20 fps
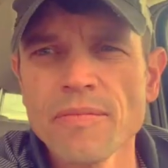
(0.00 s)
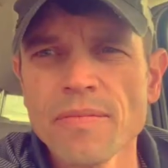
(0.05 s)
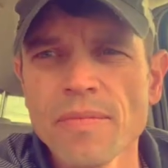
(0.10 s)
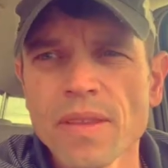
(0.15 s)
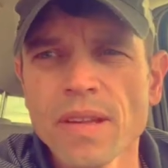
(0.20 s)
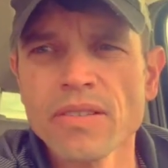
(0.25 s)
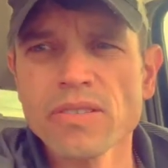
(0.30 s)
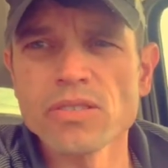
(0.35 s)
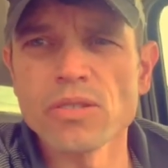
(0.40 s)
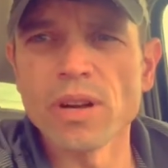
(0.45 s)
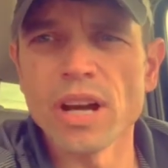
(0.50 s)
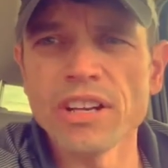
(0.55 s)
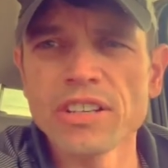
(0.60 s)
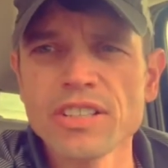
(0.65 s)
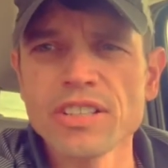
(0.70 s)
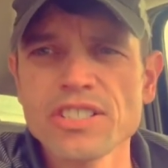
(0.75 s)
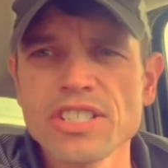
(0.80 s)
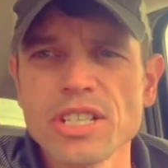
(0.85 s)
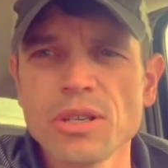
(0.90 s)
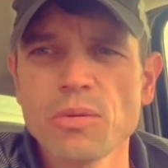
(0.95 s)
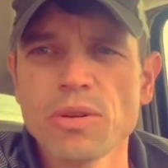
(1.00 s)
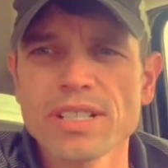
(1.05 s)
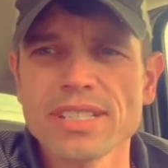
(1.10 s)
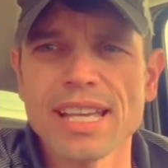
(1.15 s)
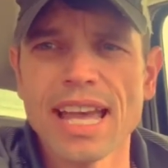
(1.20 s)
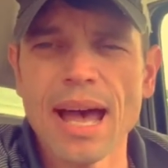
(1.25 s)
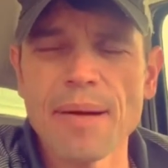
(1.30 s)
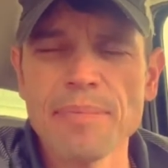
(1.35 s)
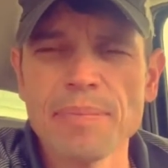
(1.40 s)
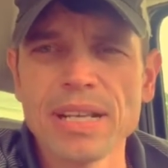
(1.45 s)
So now you can see what is
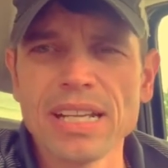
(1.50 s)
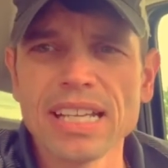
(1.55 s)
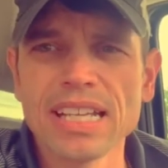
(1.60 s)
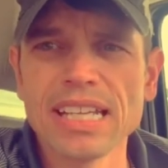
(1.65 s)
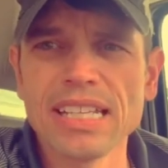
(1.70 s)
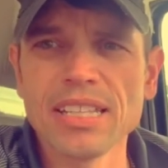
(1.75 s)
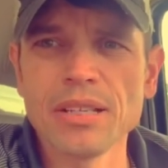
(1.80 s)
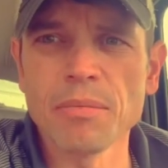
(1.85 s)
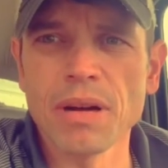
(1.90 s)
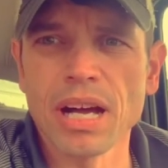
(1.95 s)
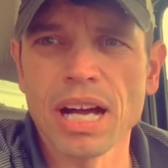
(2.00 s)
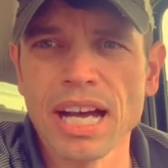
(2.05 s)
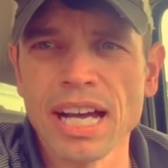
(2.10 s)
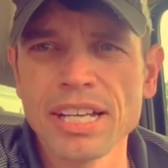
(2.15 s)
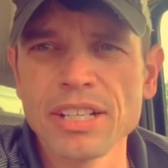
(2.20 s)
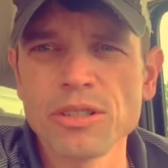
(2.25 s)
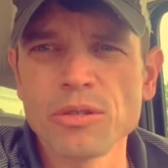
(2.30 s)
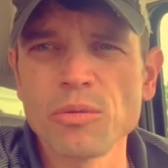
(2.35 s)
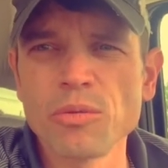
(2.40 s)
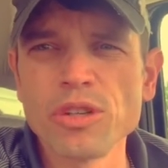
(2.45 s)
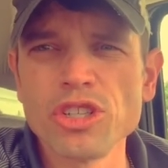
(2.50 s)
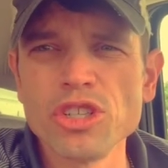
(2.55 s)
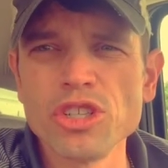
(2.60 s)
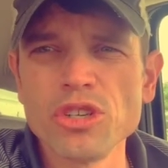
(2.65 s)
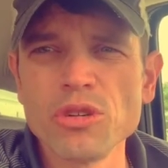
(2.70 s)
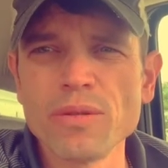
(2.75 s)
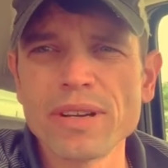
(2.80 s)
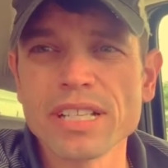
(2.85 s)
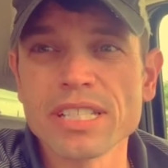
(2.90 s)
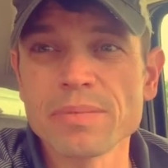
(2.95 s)
happening in the mind when
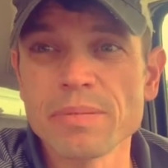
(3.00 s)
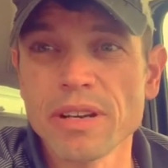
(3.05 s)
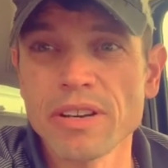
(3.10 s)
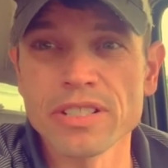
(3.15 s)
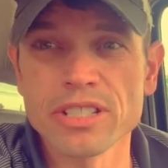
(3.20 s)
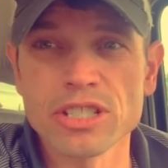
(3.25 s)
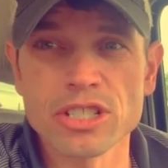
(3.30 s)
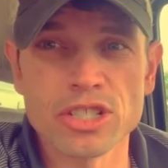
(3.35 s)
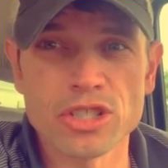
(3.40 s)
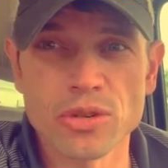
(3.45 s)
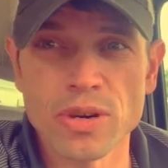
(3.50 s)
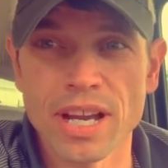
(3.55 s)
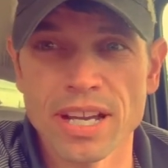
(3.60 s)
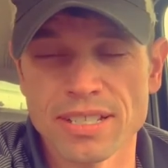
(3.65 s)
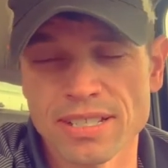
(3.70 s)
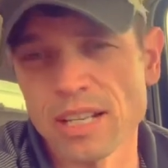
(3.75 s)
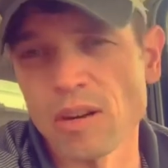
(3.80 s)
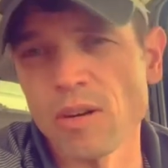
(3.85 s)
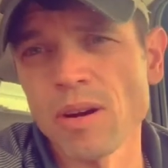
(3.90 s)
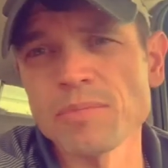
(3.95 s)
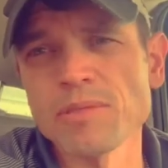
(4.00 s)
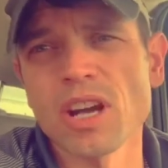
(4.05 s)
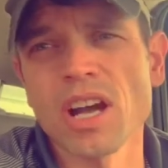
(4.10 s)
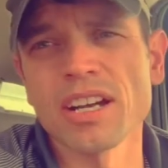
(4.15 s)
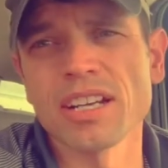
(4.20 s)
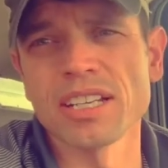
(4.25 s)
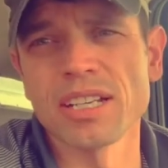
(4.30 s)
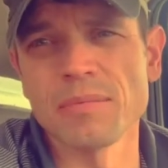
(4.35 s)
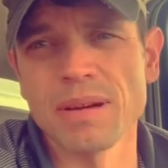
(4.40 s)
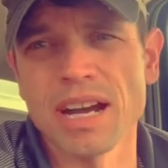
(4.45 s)
you experience stress. Now I'm
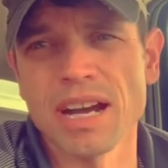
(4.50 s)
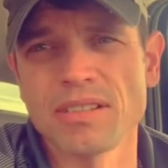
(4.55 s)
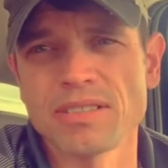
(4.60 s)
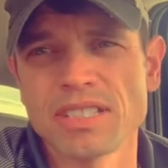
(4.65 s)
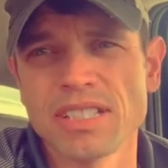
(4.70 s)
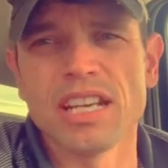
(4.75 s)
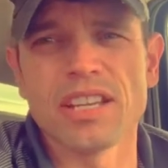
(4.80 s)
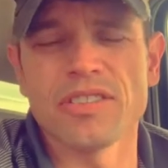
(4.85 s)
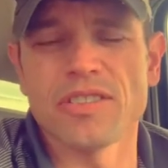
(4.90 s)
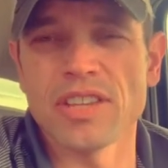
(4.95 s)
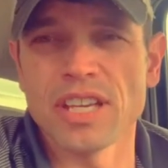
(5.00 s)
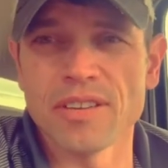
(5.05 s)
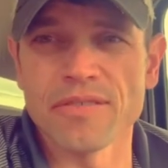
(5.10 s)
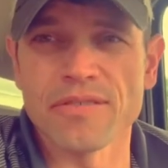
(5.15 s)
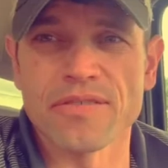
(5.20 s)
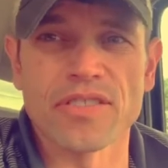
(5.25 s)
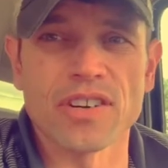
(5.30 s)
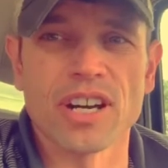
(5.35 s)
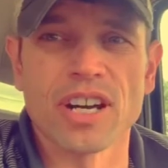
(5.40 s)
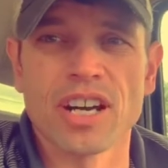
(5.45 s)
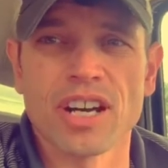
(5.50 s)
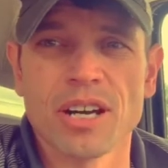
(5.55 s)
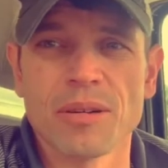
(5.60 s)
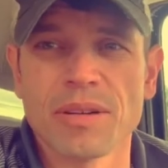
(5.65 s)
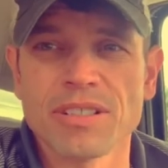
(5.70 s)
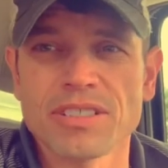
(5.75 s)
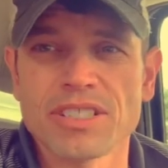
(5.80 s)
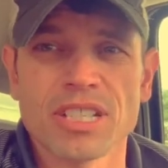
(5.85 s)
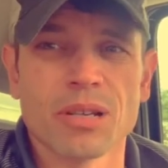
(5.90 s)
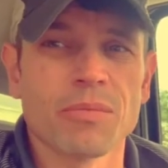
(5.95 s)
talking about anything from
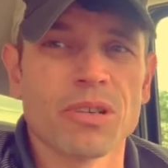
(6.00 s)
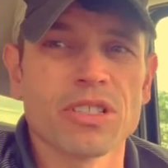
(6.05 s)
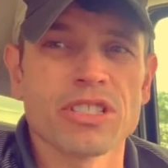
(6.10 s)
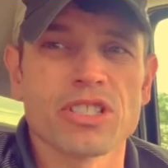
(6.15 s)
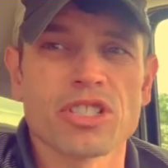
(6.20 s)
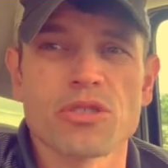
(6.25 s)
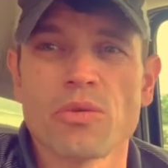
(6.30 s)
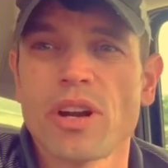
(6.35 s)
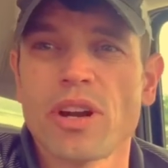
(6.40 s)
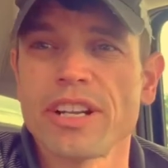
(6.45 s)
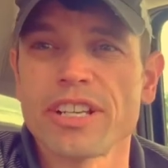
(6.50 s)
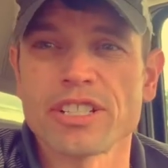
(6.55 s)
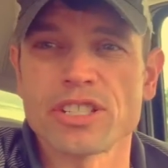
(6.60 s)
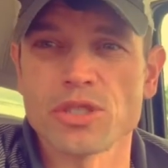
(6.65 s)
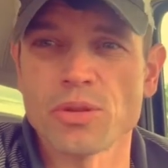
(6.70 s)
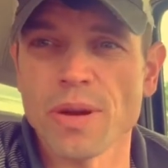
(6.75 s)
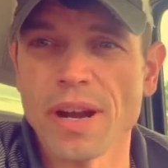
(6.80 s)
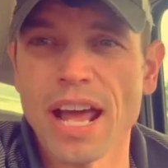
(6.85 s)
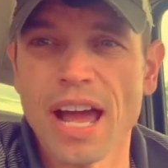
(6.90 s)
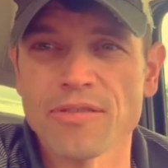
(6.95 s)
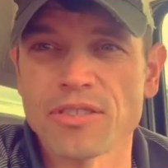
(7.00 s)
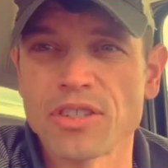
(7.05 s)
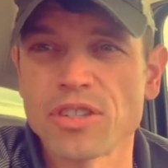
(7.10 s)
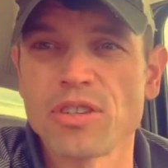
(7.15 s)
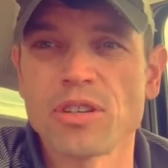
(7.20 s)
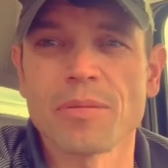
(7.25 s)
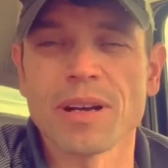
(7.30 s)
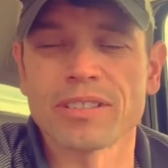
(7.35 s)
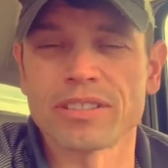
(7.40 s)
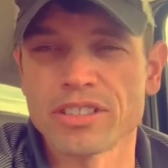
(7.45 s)
someone's running straight after you
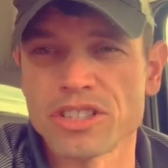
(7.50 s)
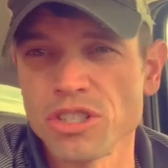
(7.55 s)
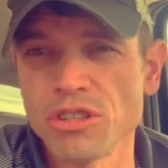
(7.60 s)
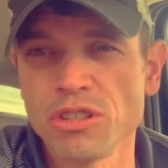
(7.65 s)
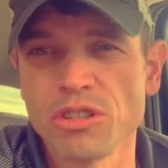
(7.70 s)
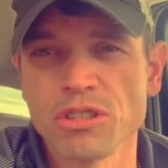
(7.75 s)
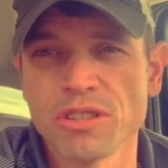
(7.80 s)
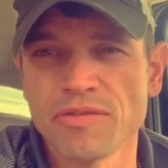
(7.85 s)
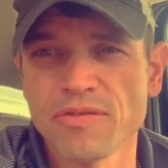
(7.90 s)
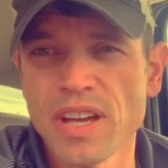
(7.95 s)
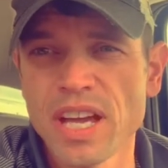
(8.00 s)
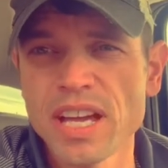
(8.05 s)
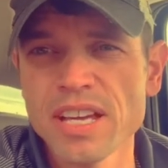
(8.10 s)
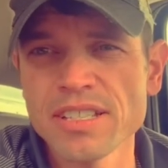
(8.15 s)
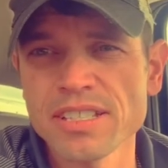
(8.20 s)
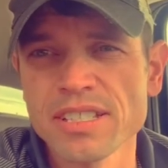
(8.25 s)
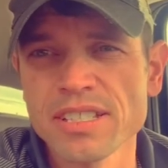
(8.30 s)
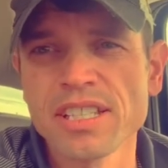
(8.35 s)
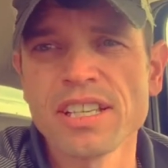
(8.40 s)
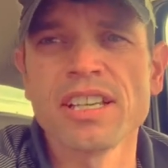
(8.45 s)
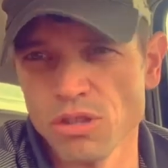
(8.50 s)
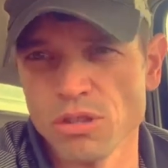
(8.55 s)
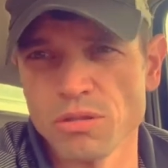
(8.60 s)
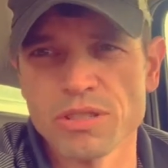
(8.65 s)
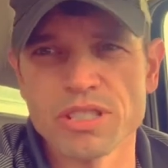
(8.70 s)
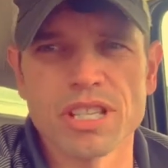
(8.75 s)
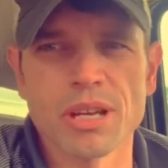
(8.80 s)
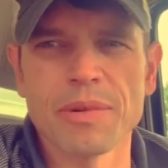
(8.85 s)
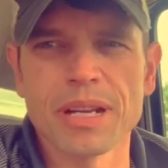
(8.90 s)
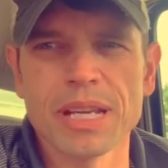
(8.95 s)
and about to shoot you in the face, to
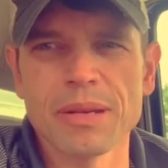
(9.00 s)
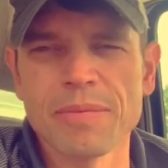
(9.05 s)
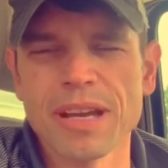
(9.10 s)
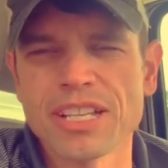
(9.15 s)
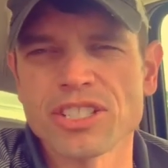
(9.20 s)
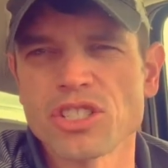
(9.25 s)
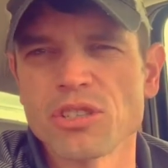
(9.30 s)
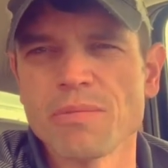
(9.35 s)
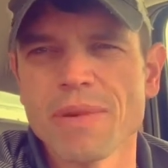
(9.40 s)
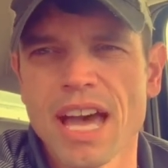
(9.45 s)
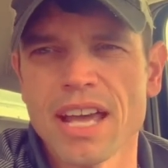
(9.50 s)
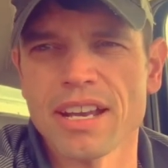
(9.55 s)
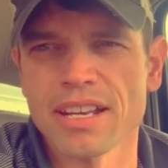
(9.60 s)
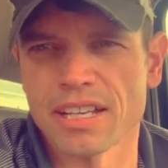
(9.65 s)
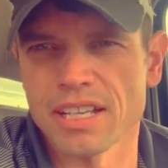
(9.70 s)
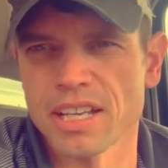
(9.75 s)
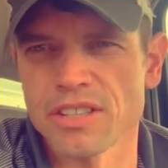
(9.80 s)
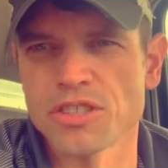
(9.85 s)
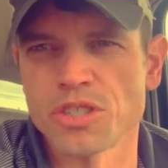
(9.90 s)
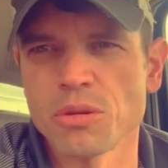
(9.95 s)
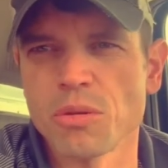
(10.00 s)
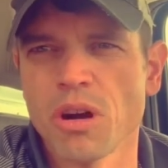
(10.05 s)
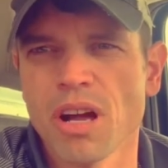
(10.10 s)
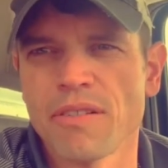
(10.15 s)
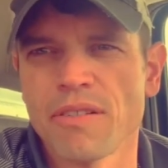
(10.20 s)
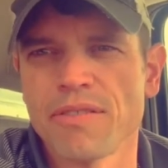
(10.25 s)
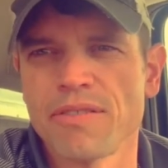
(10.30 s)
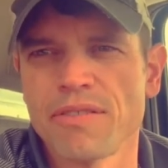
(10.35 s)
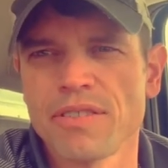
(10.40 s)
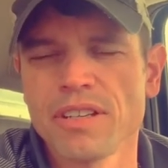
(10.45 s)
somebody makes you mad and cuts you
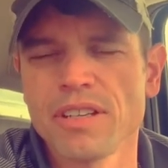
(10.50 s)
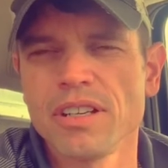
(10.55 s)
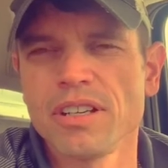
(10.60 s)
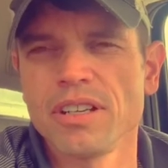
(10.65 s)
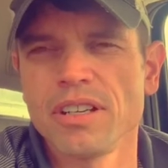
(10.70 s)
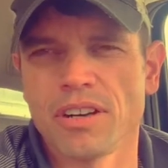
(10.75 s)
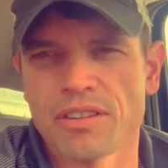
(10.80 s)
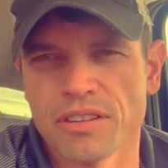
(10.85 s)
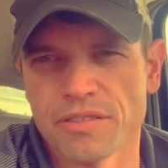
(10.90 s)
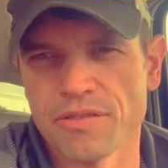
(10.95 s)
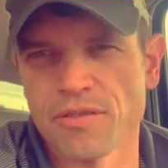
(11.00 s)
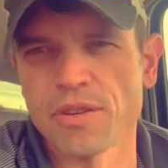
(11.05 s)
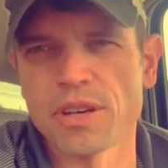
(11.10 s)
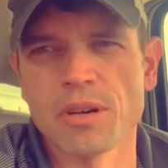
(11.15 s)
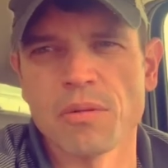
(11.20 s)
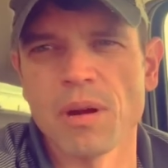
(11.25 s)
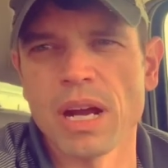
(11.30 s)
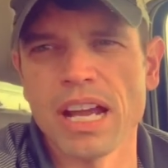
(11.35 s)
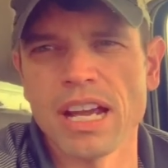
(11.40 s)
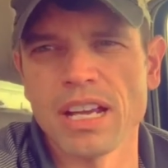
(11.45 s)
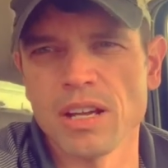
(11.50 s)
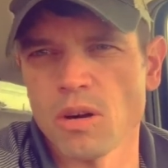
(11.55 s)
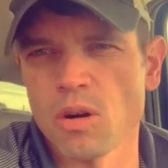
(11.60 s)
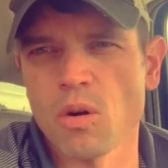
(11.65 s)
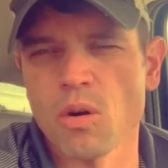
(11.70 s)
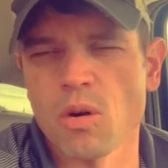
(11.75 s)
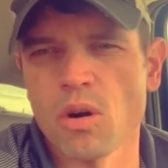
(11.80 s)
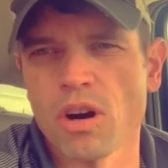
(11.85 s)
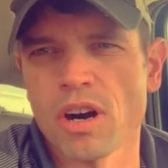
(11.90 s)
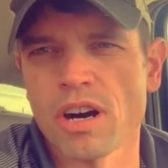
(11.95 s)
off on the freeway,
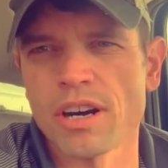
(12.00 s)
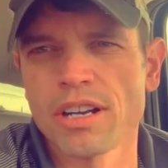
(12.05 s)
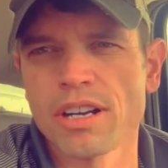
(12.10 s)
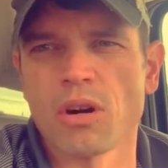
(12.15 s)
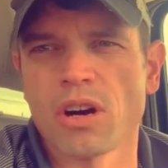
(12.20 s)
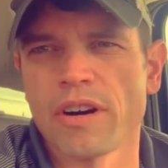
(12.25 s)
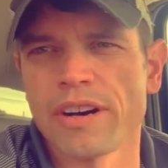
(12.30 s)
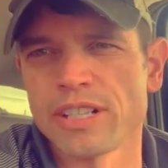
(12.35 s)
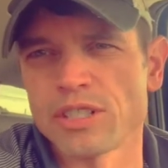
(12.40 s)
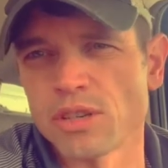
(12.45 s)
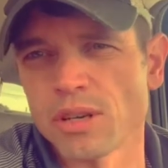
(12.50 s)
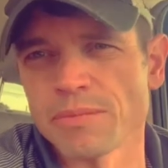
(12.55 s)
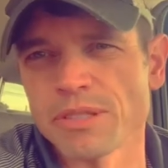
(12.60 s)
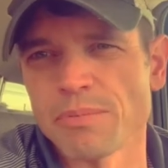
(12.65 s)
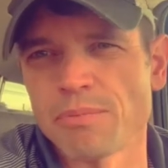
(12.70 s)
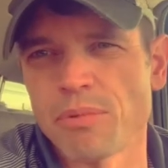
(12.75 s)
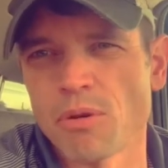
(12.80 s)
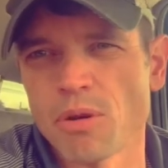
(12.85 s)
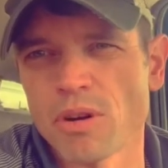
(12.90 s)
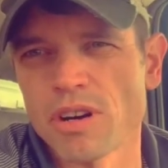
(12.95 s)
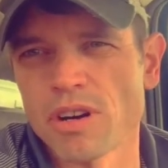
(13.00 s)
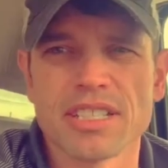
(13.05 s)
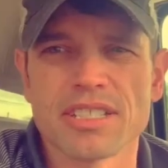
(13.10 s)
or you are a Trump supporter,